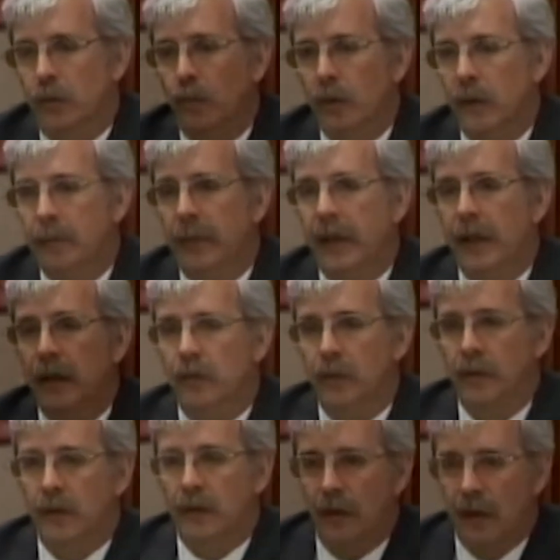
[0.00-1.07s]
we may
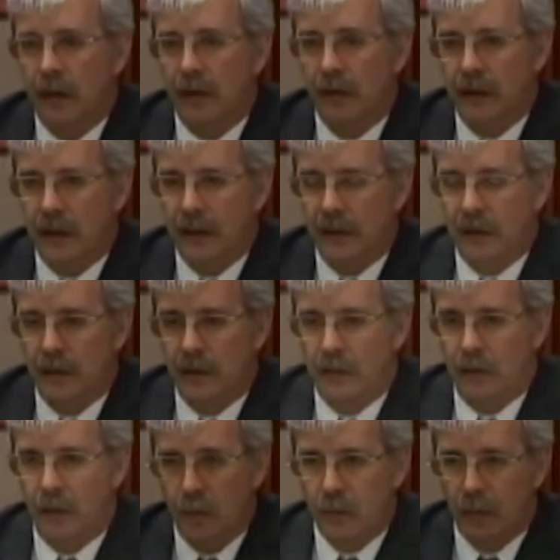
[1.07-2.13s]
lose to other states that
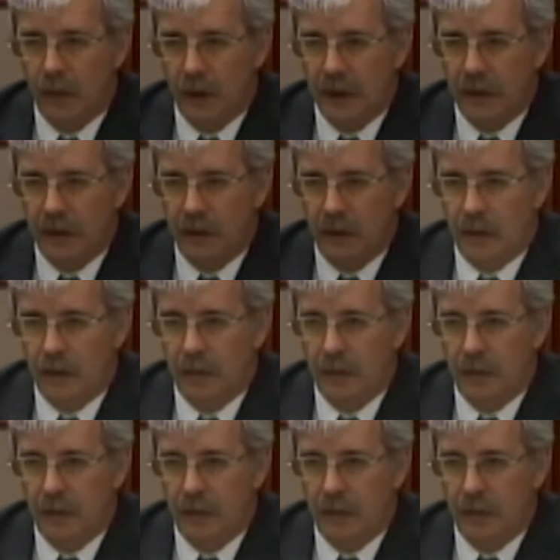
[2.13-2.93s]
don't raise their